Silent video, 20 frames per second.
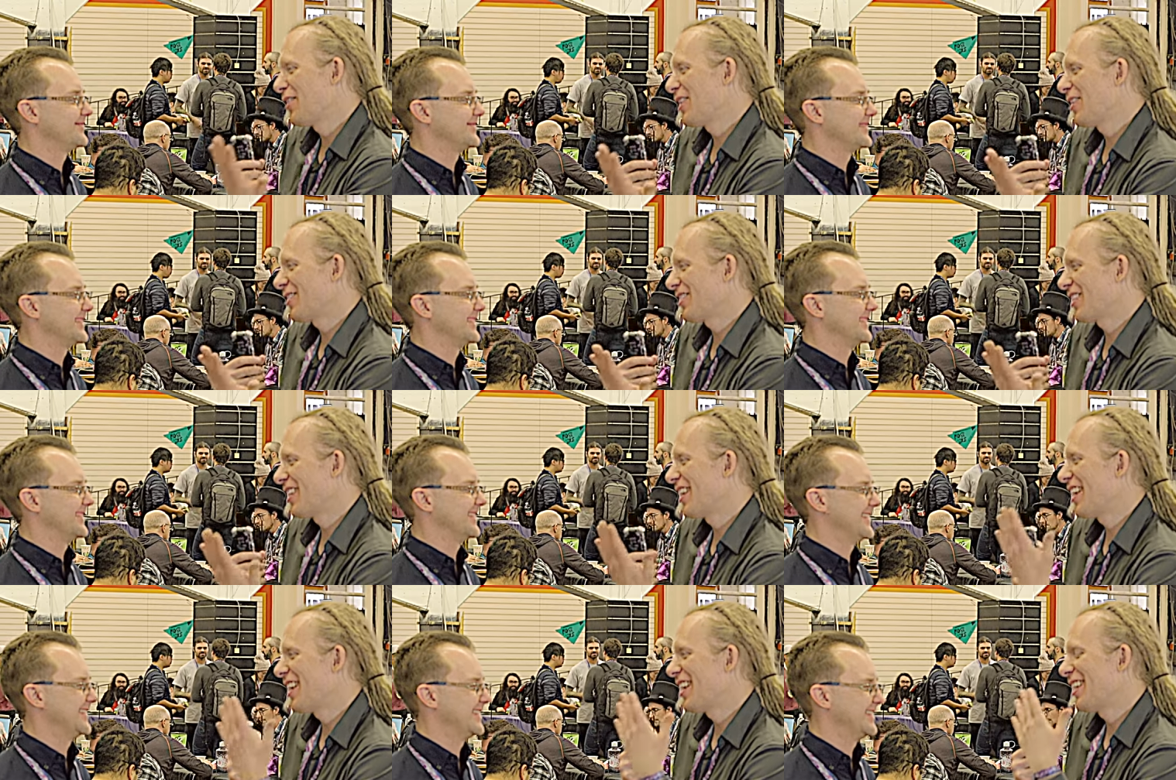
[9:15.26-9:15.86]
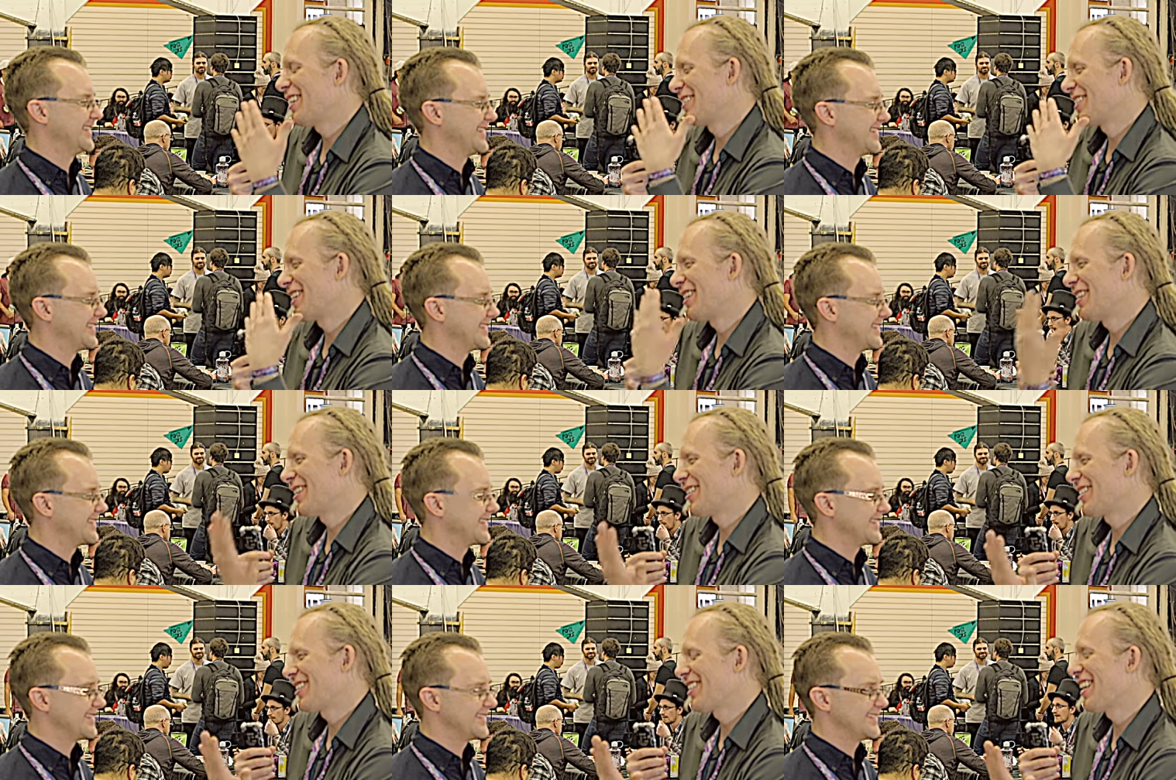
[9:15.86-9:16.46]
Speaker 1: five years
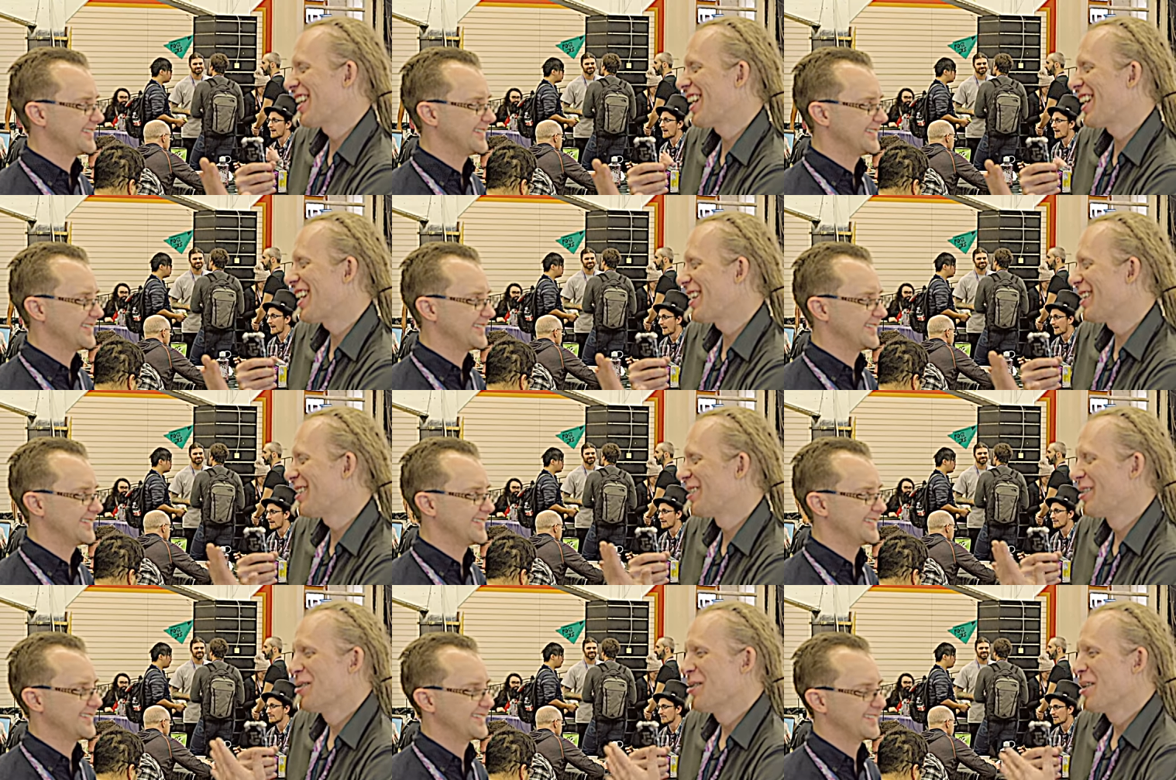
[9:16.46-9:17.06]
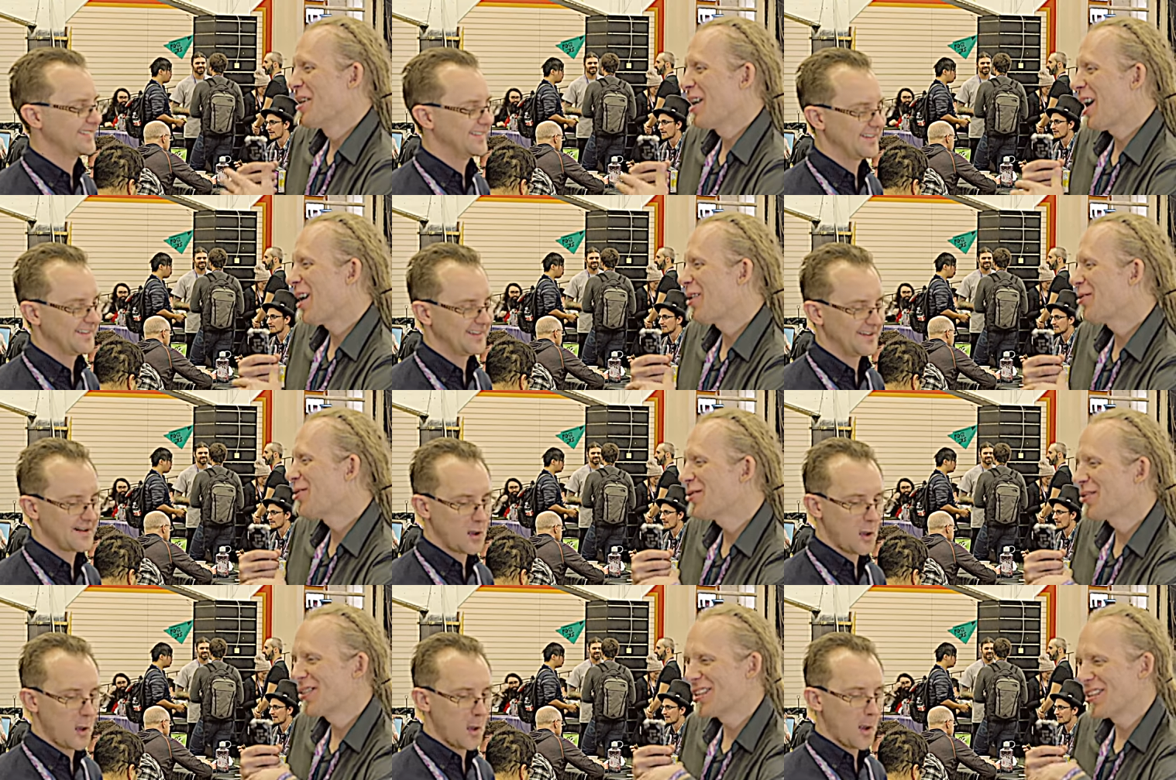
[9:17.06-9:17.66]
ahead, ten years ahead?
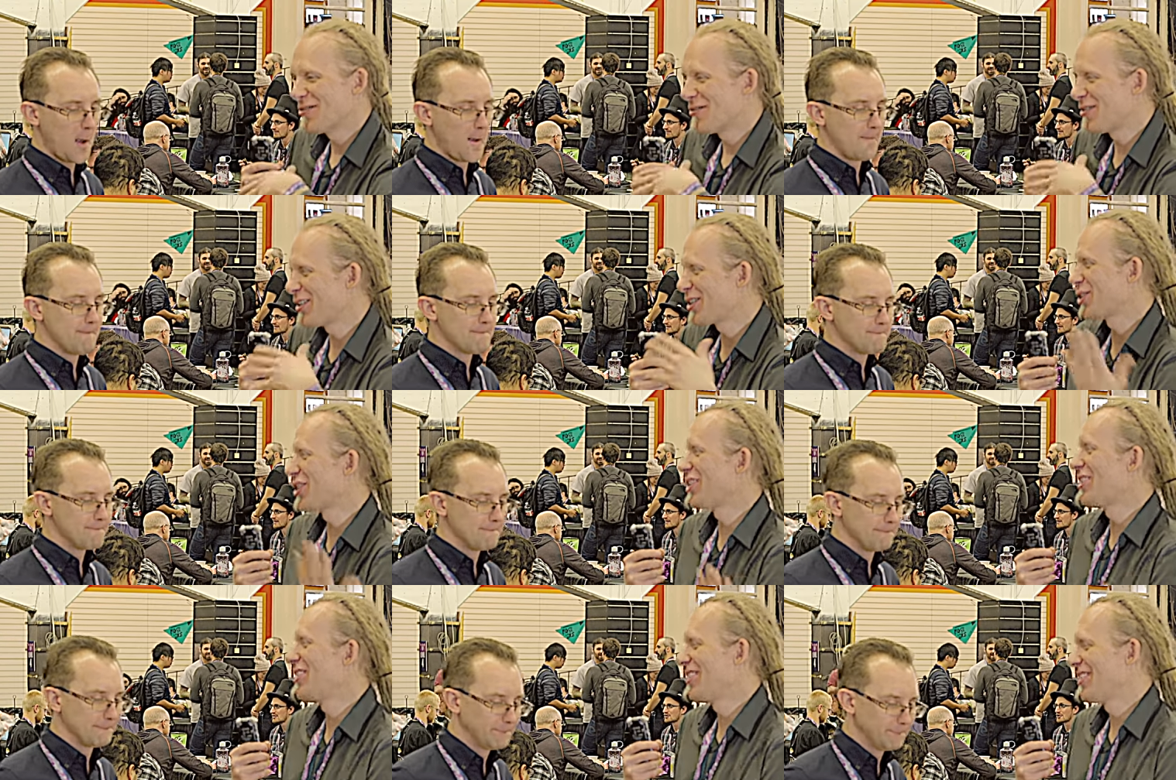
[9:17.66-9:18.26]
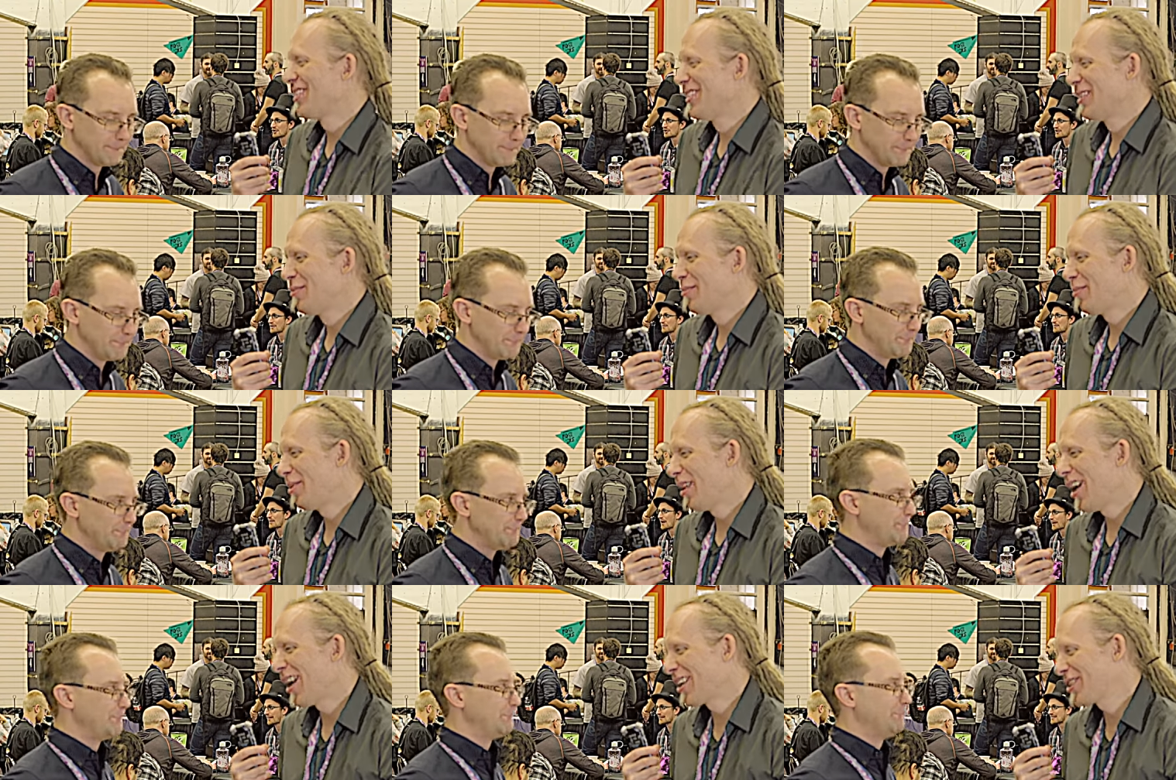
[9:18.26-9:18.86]
How do you envision
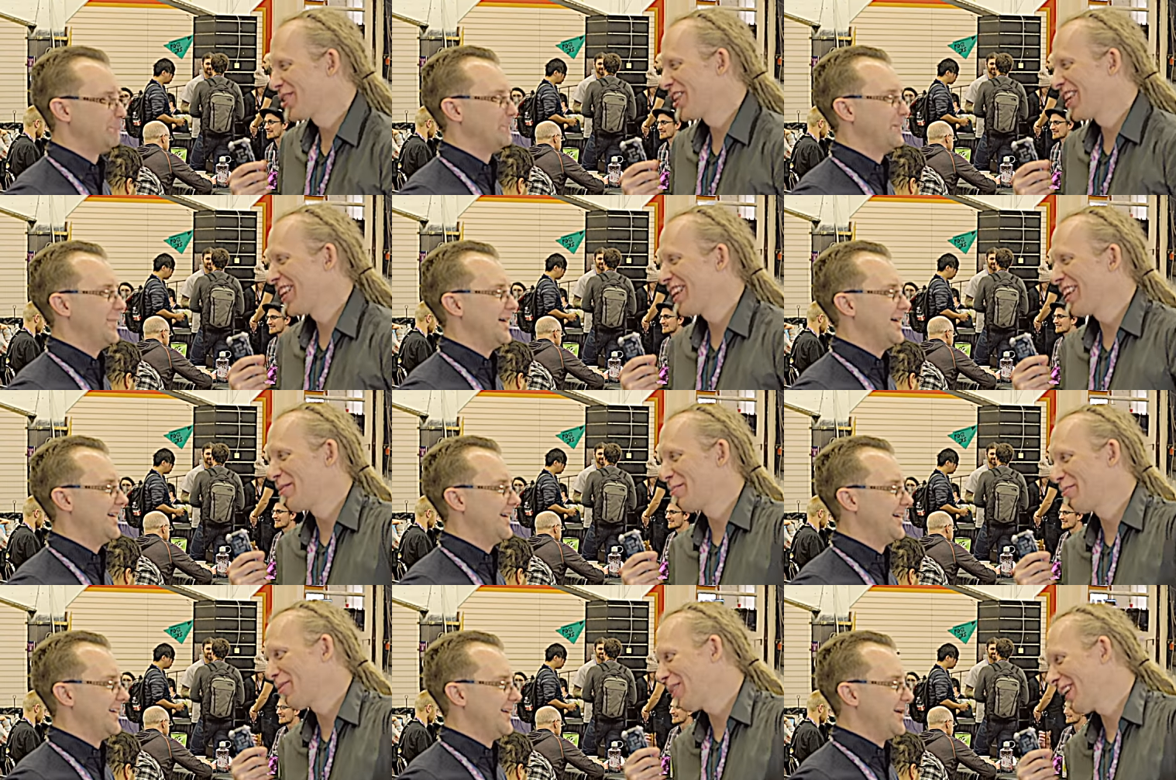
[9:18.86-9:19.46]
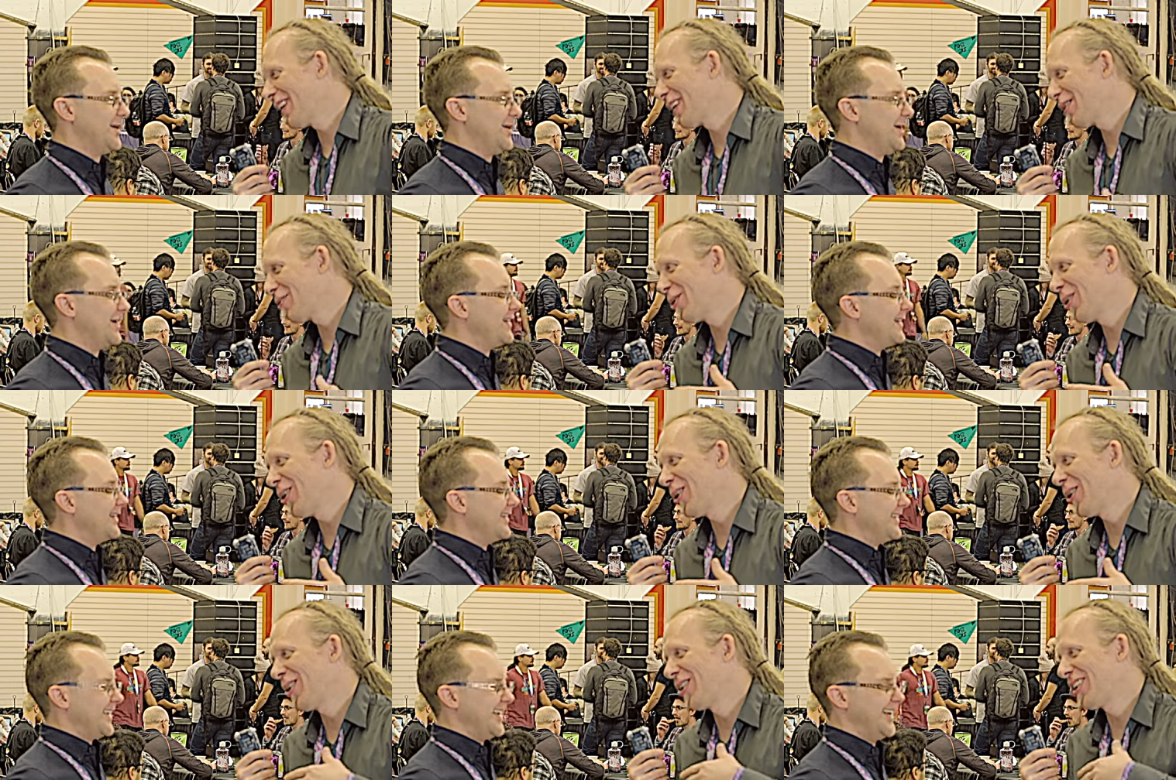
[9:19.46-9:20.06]
blockchain
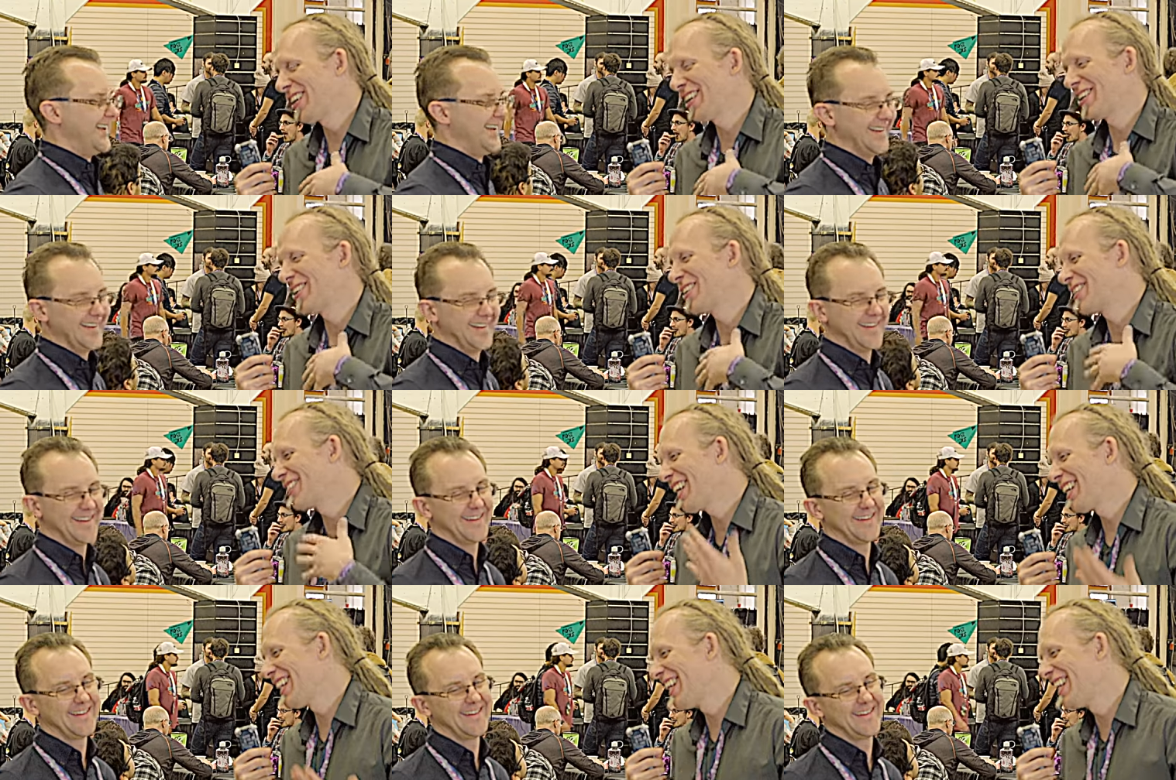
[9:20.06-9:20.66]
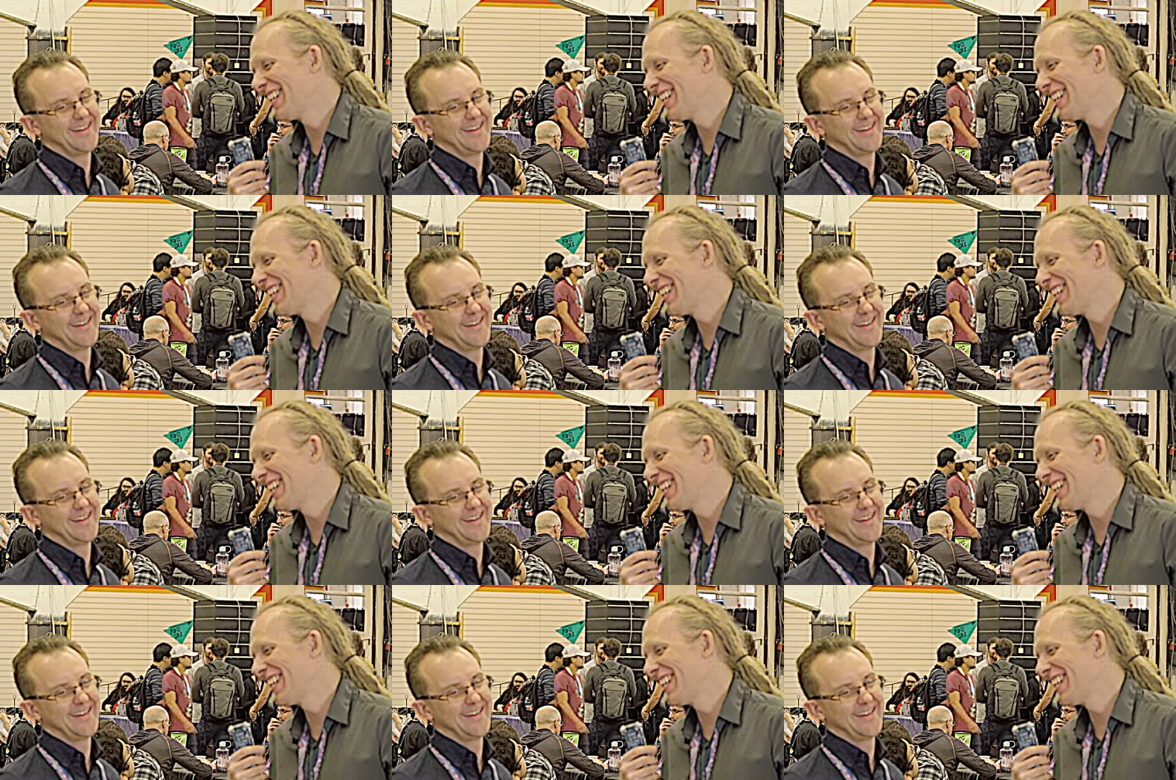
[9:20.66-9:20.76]
playing a role in our